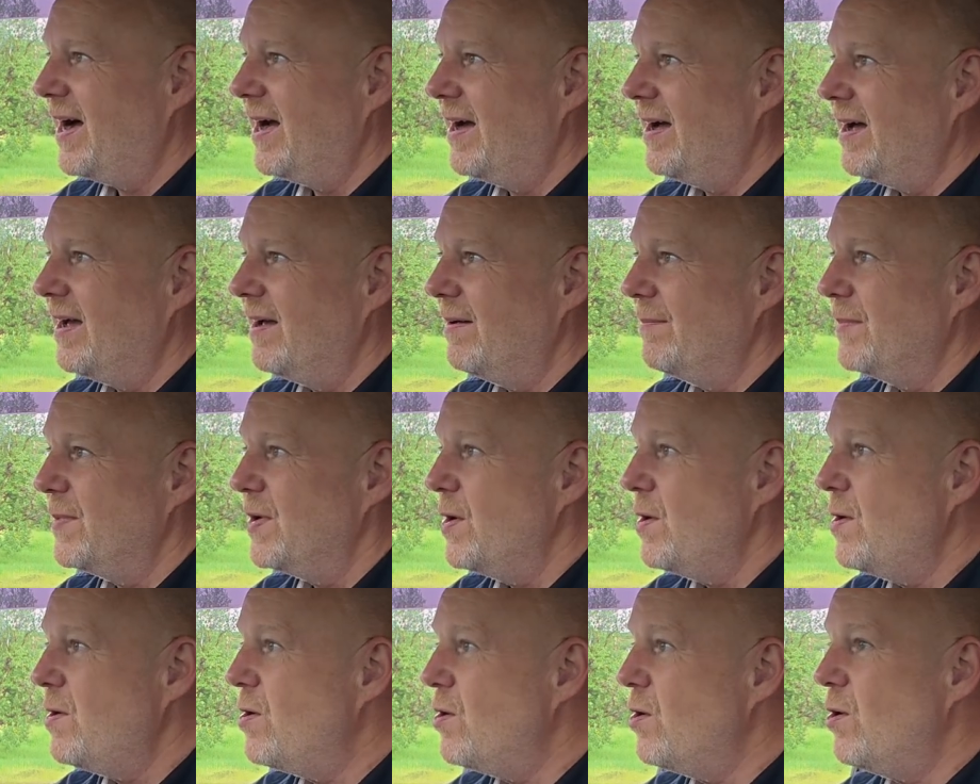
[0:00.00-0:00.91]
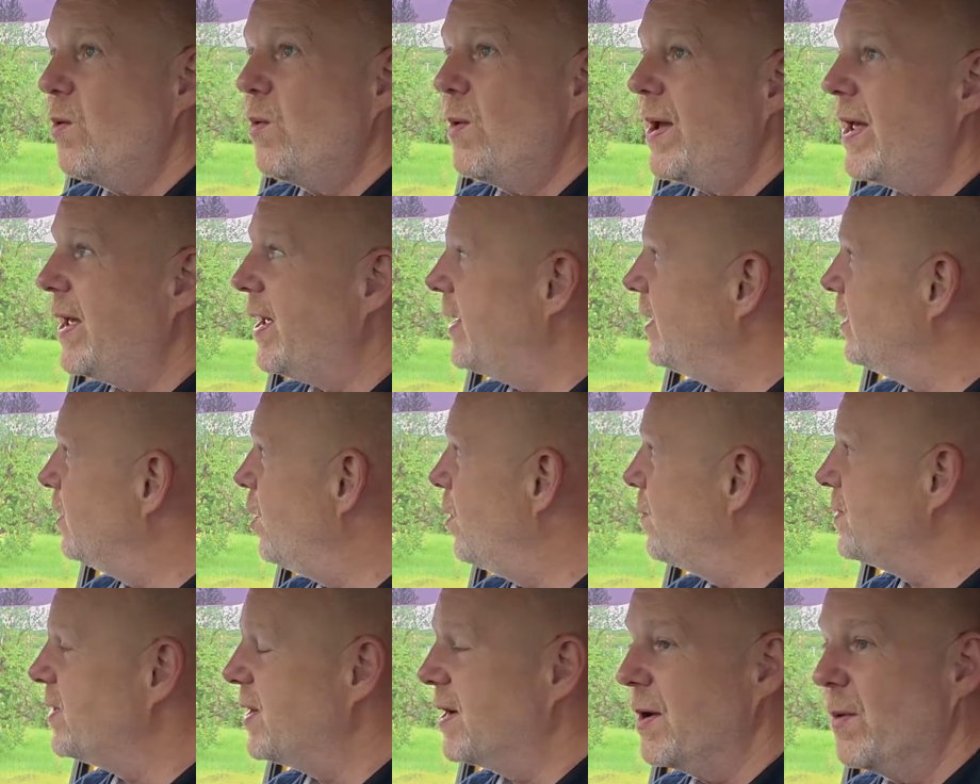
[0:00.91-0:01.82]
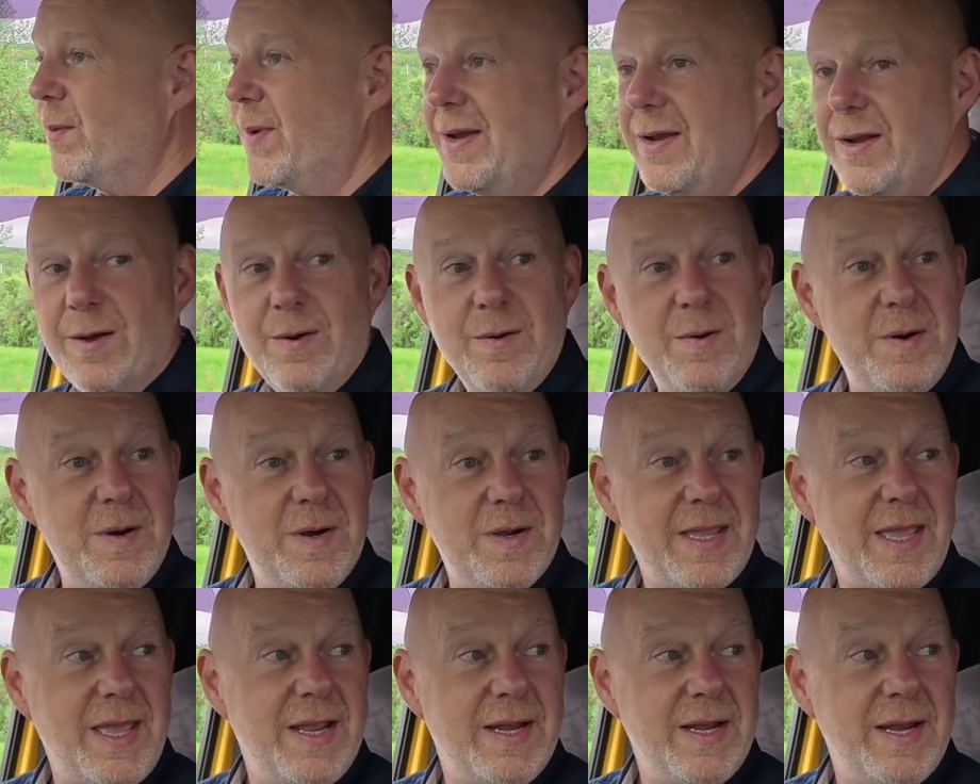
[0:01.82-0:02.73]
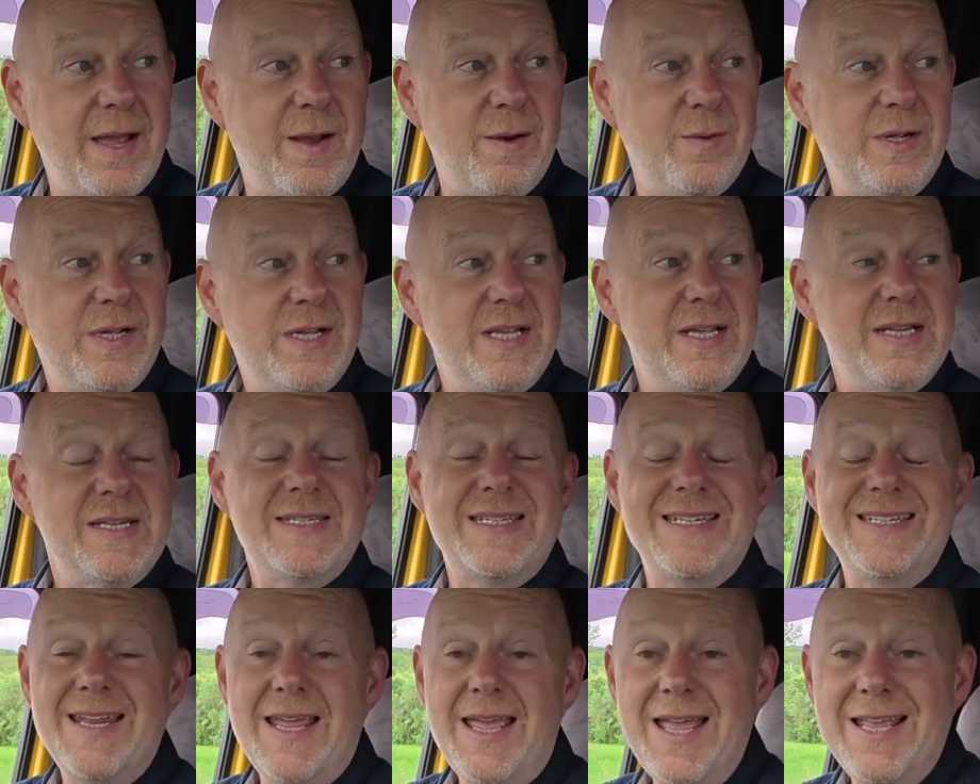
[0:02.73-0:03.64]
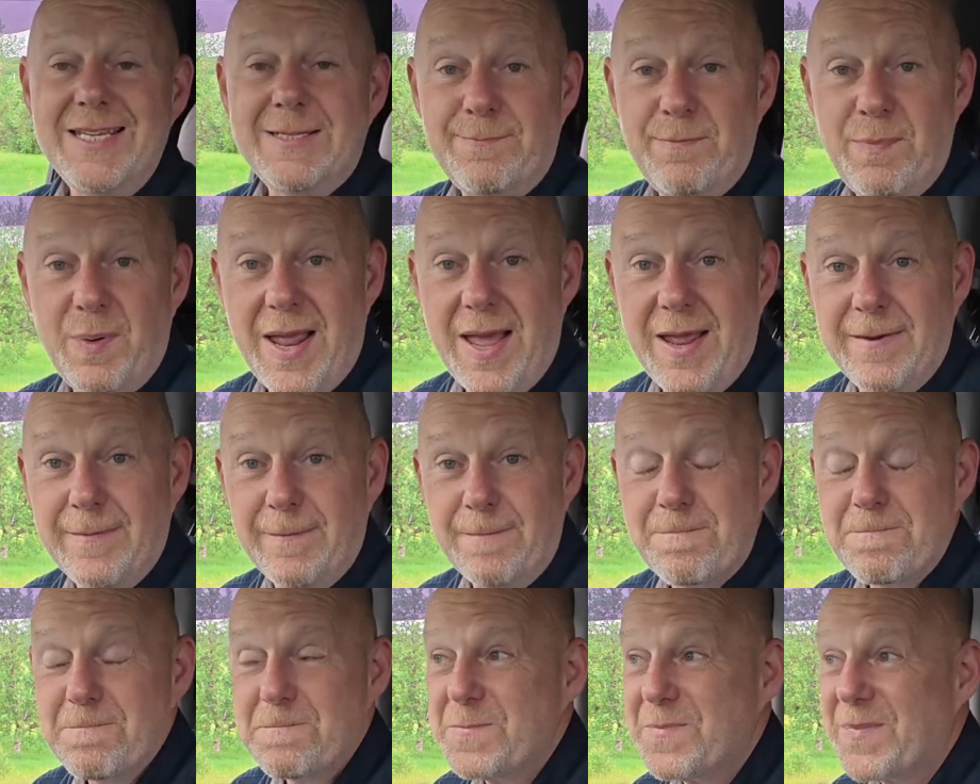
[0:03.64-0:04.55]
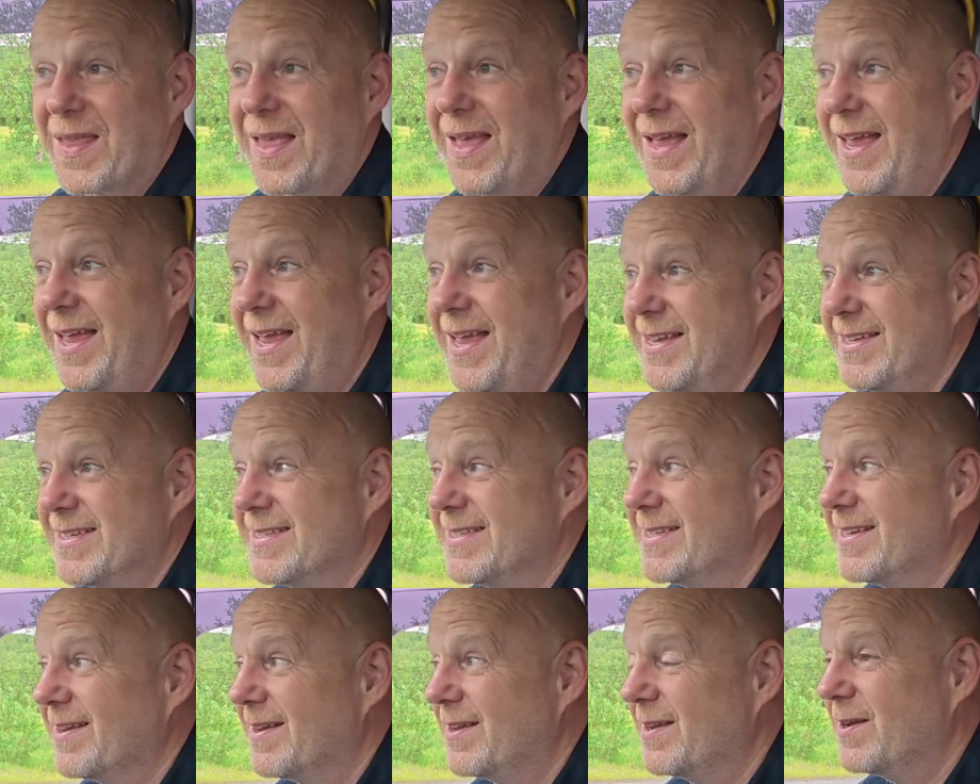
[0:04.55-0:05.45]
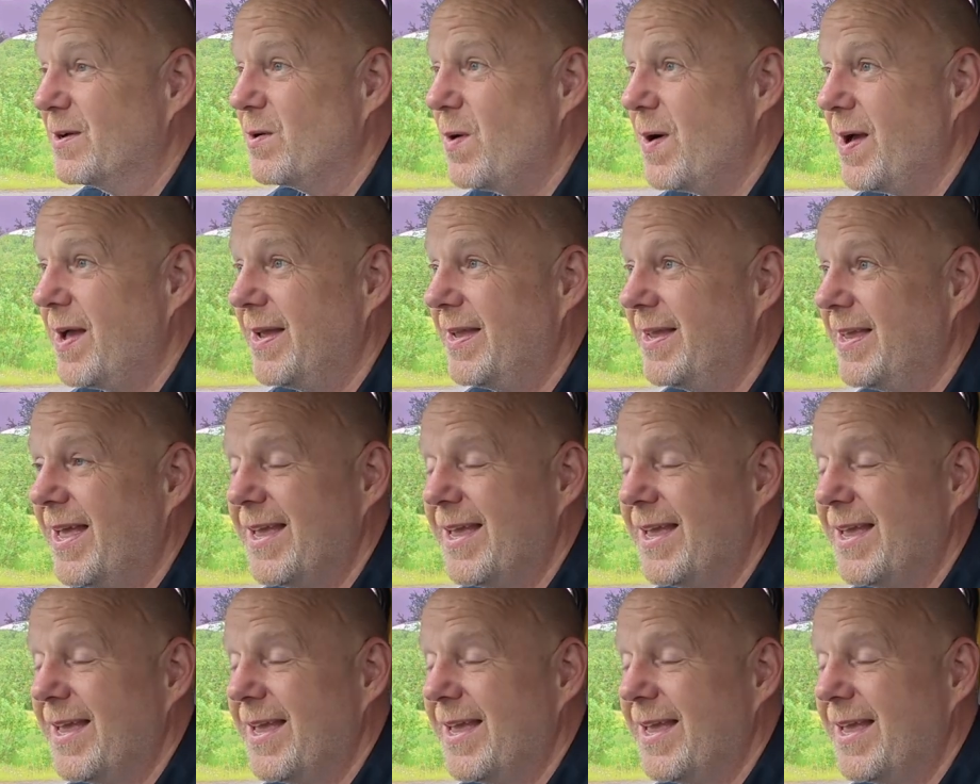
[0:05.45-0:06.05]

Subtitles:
I'm no way opening a window or getting out. Today's plan is quite